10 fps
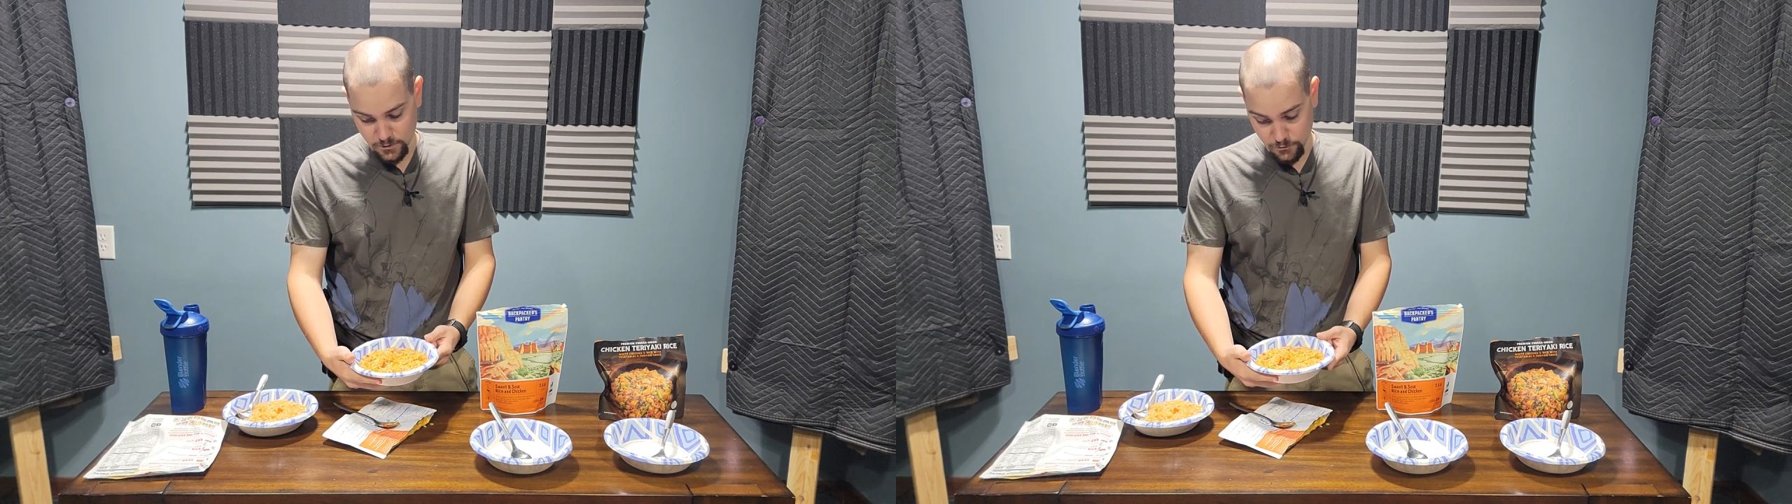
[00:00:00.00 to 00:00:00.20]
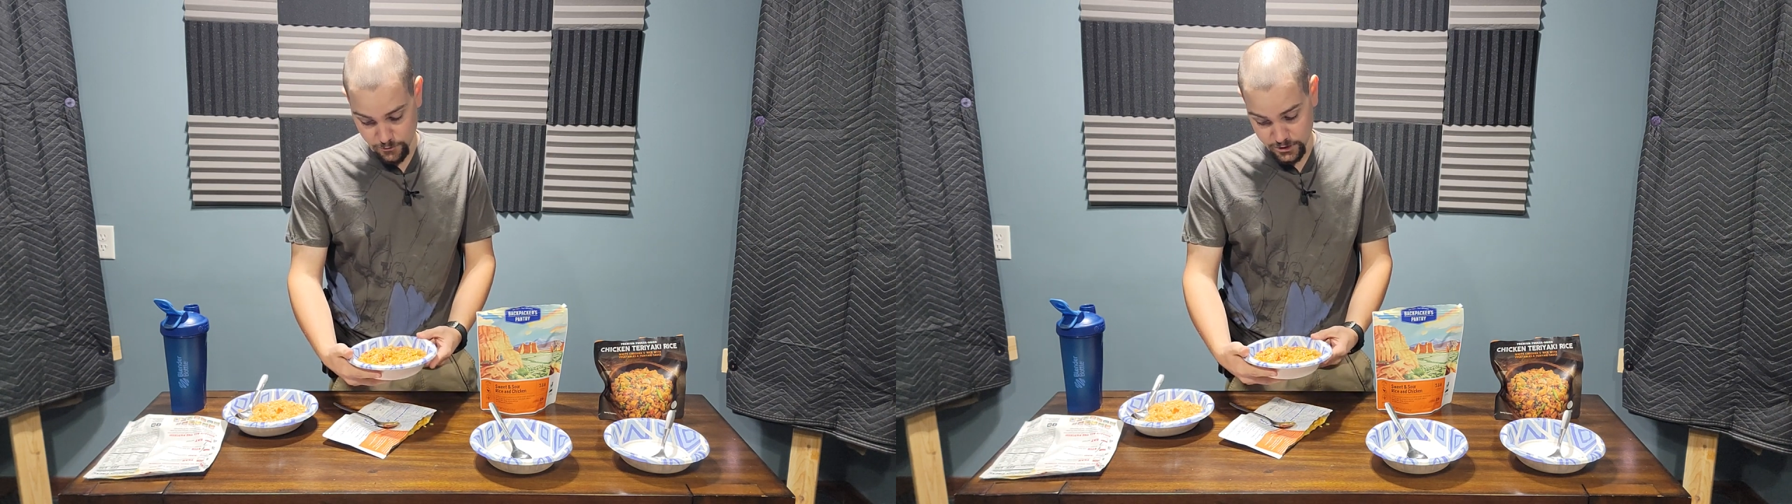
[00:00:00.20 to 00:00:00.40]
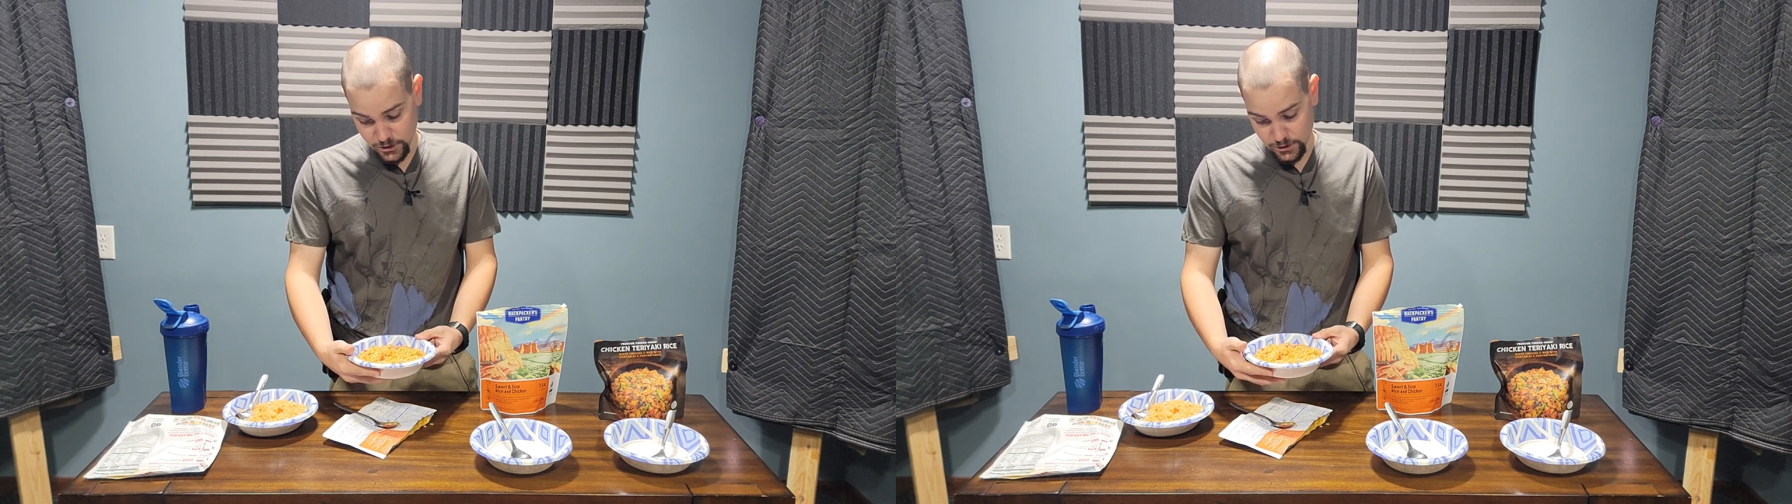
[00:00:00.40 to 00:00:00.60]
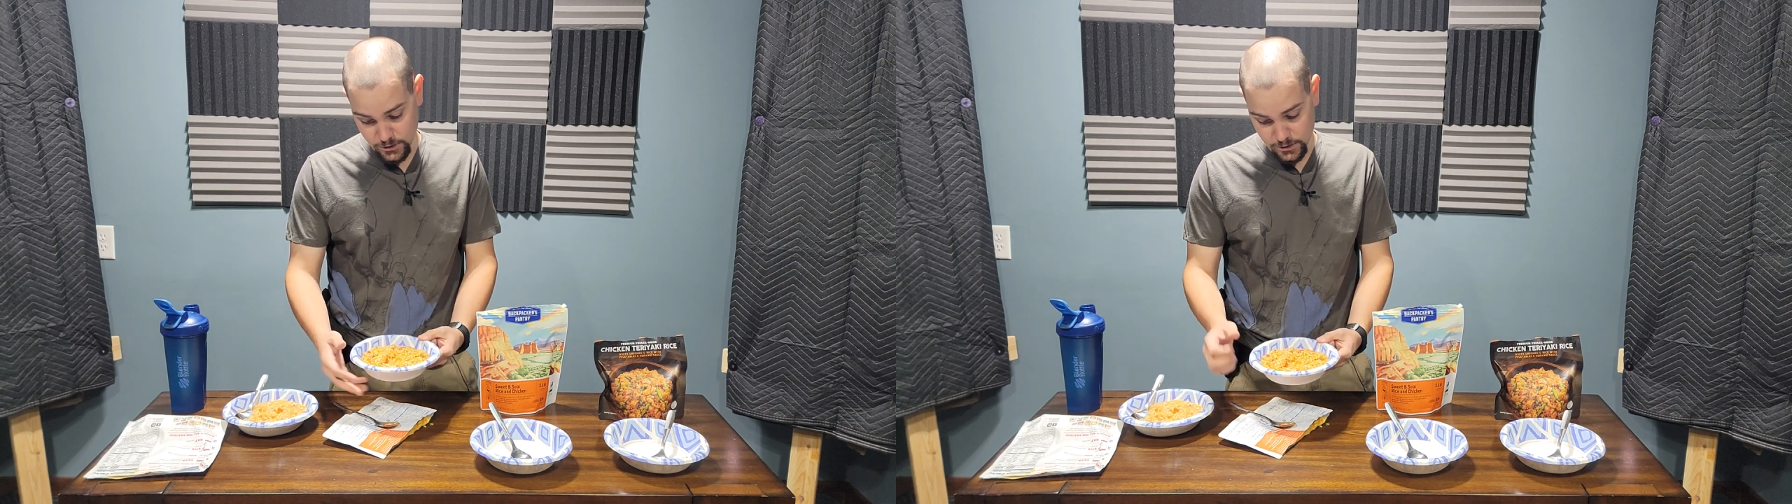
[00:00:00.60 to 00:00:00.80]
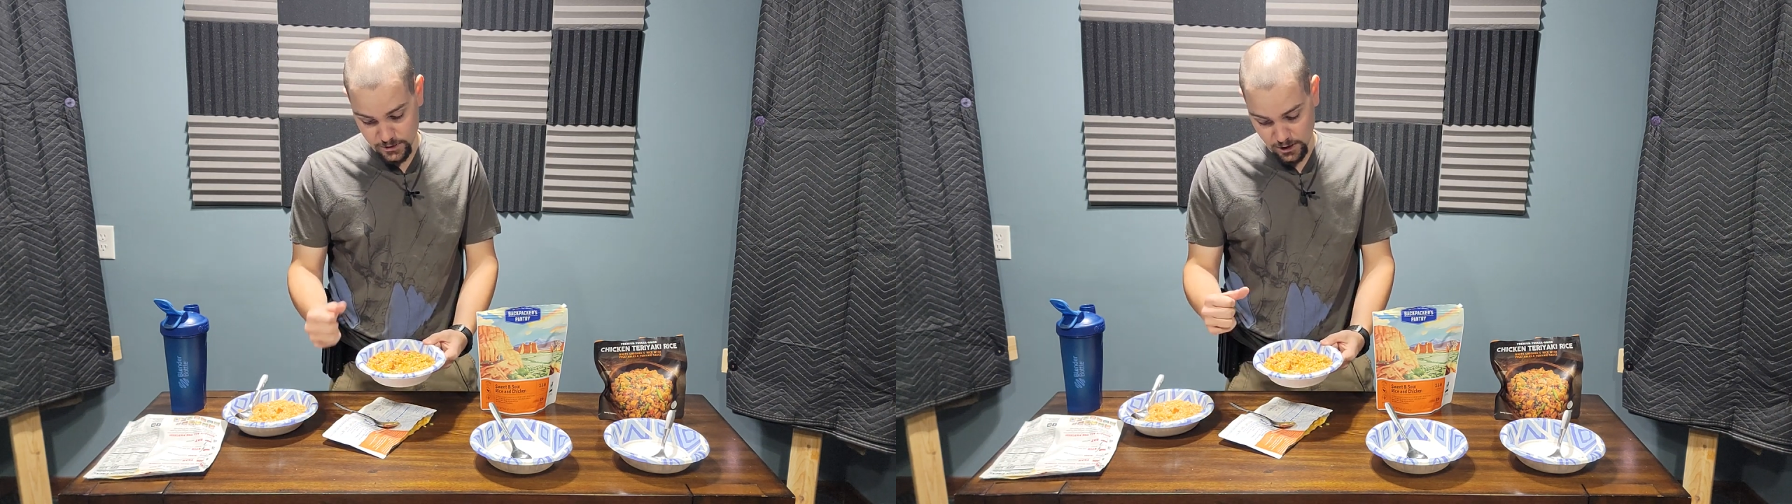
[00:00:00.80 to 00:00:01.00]

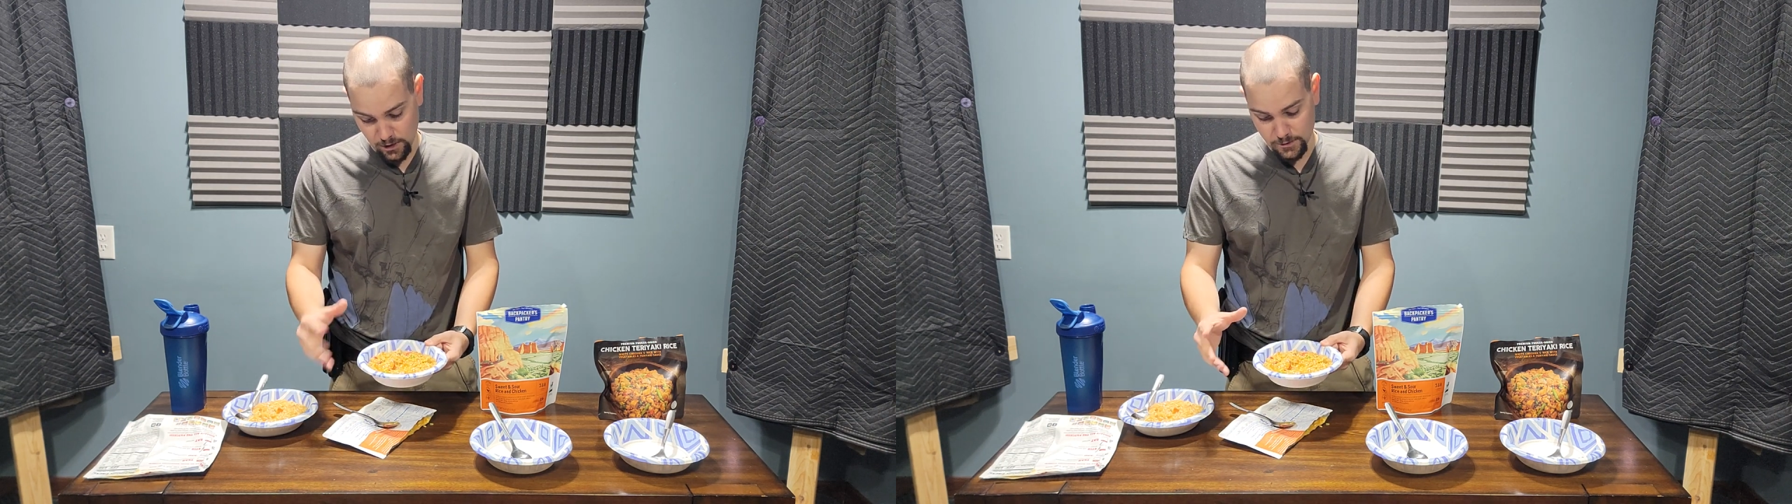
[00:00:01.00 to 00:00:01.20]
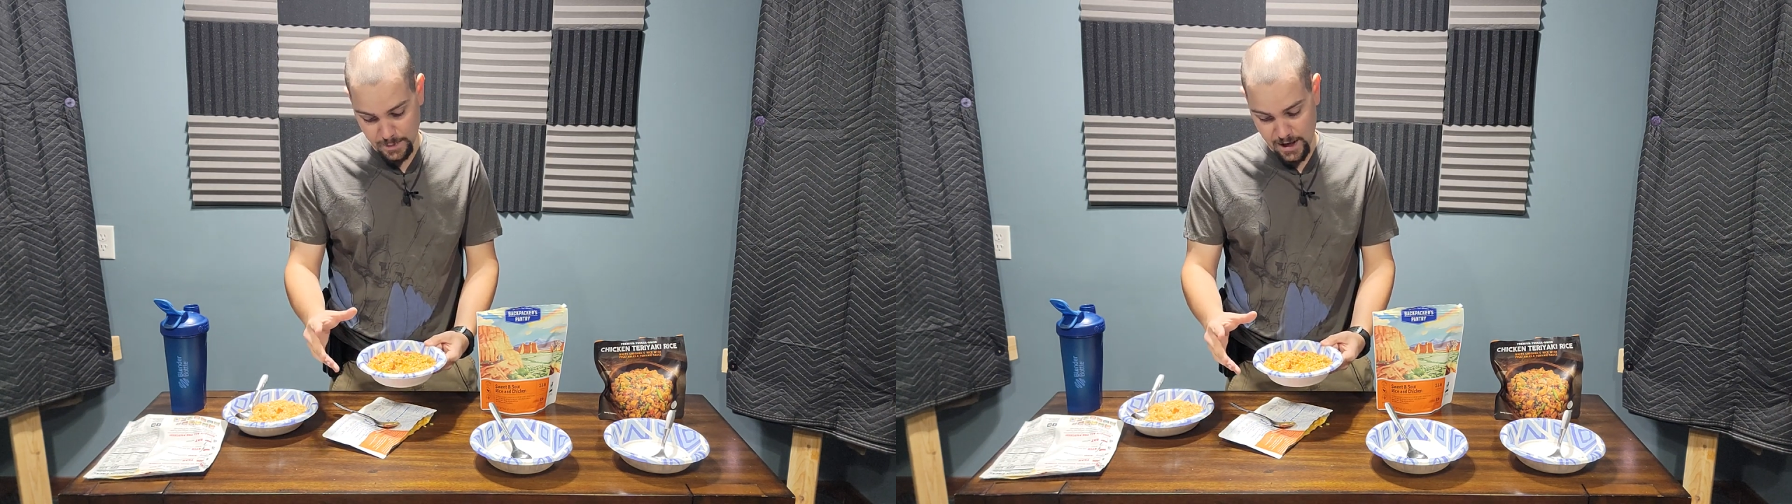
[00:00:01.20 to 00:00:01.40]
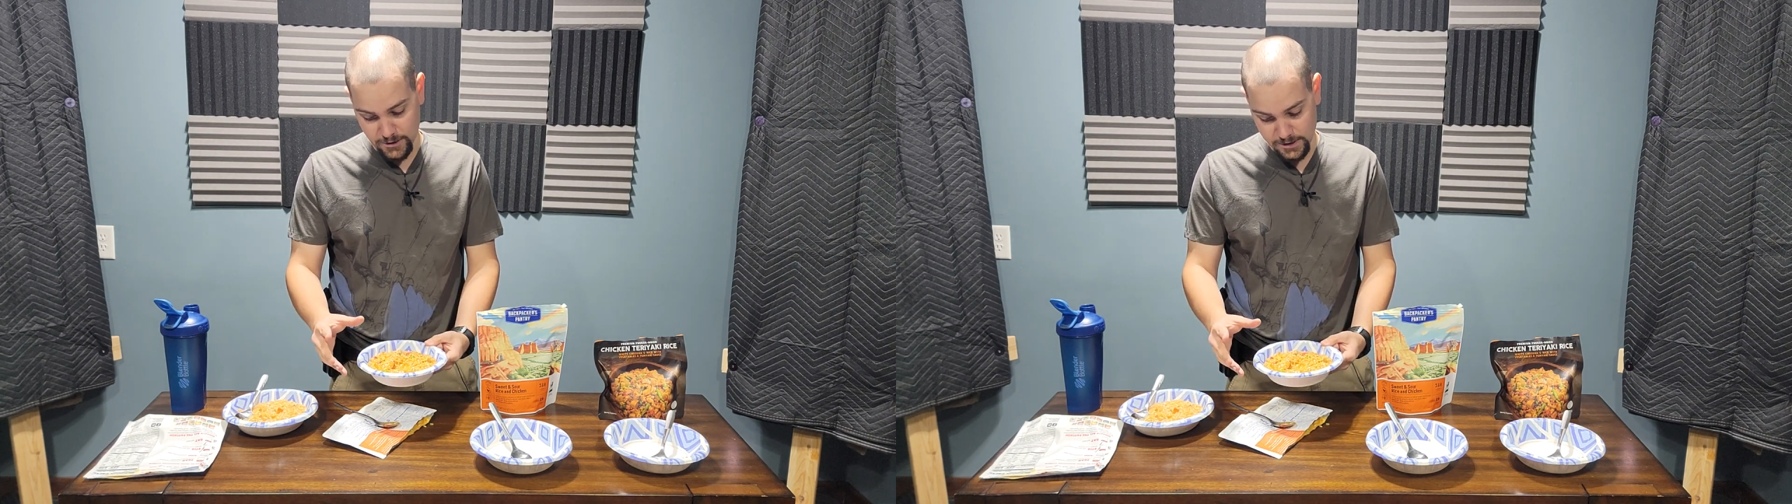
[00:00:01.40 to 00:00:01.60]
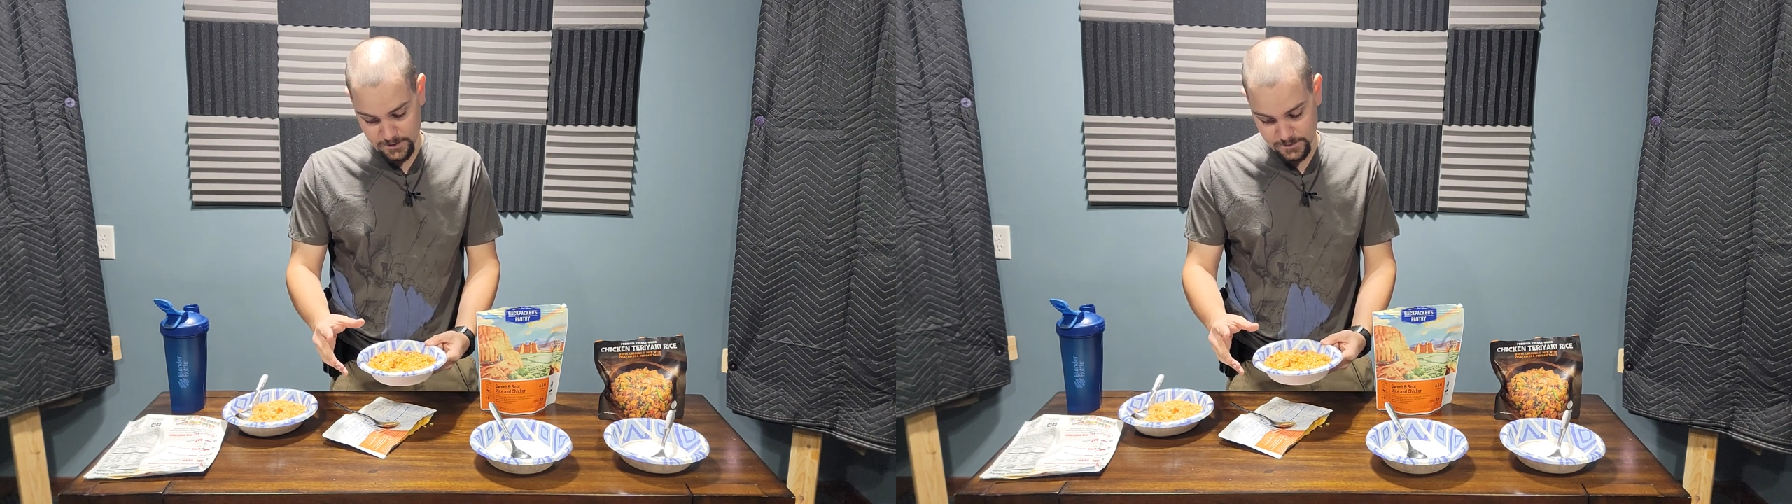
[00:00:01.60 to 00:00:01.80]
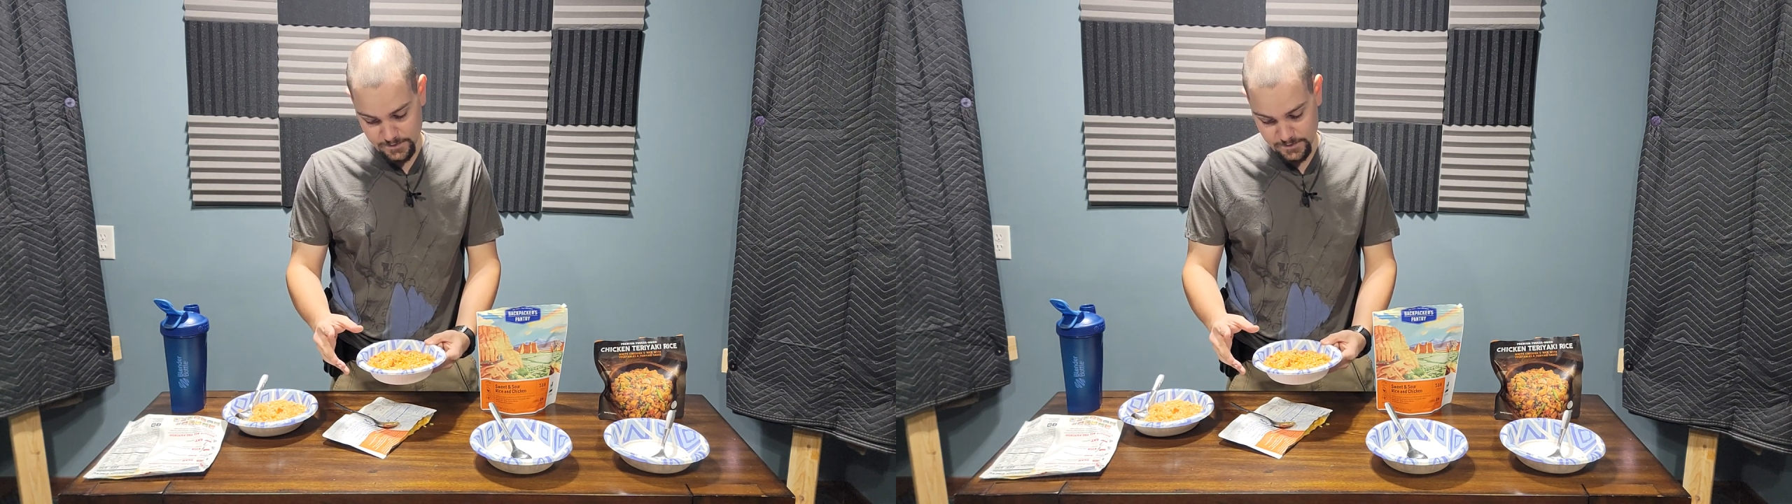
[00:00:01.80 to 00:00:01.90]
richer color palette.